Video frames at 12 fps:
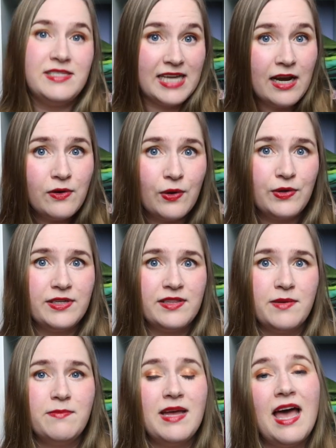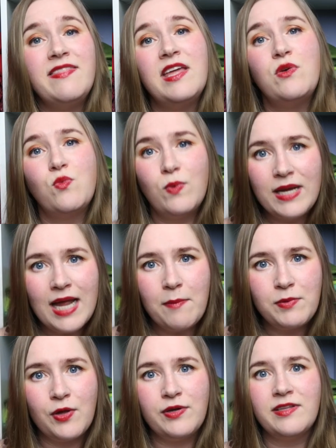downloaded them, and then
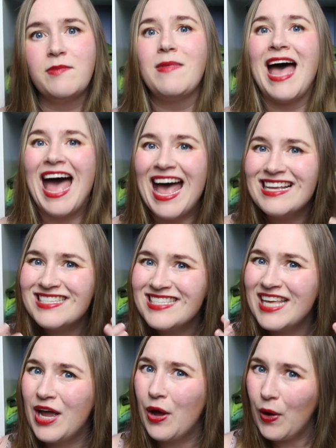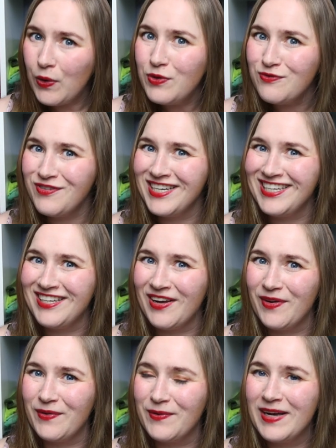re-uploaded them as their own
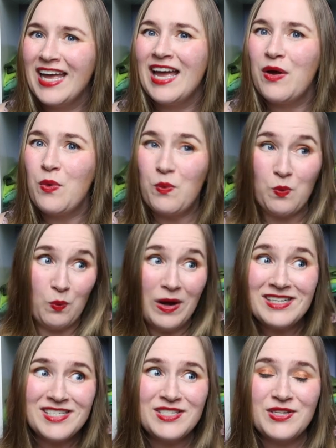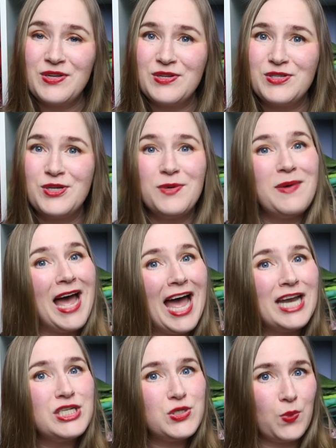video, once to YouTube
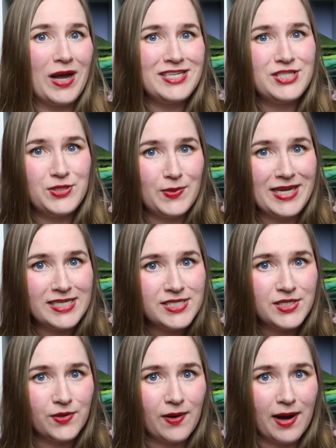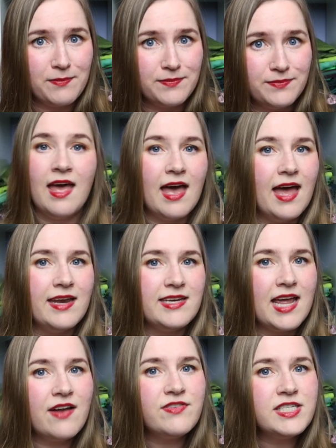and twice to Instagram. And
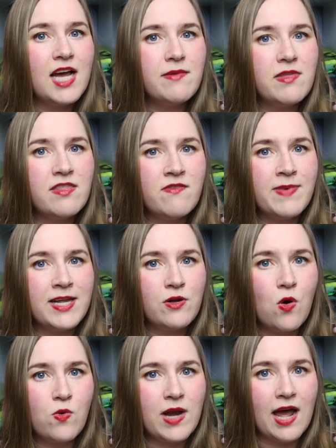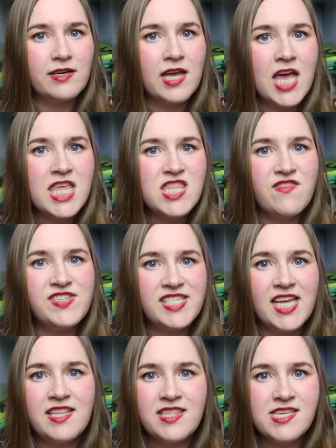every time that they've been called out, they've
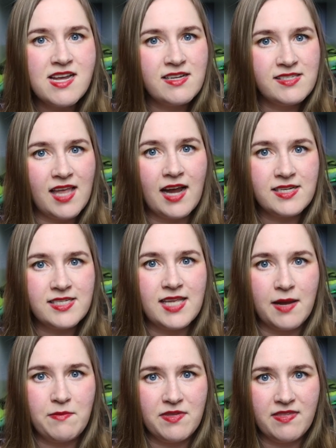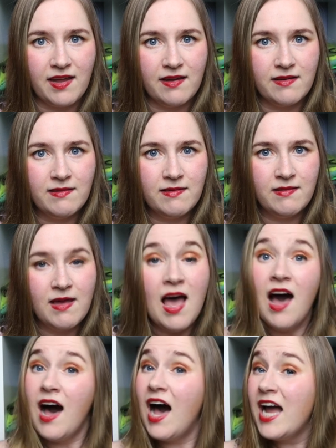said the exact same thing.
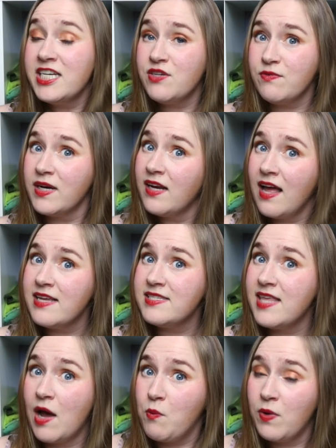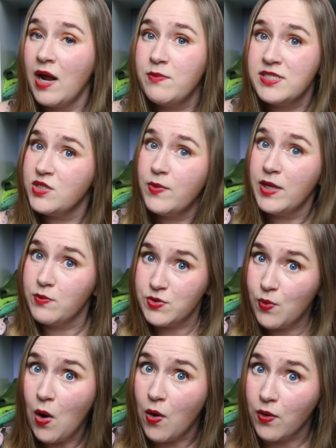I didn't realize that what I was doing
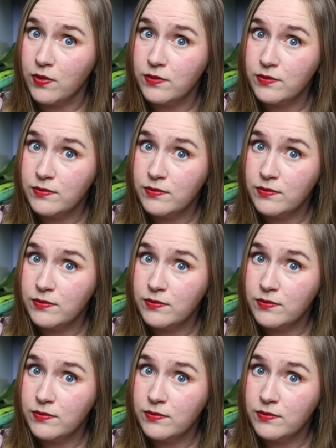was wrong,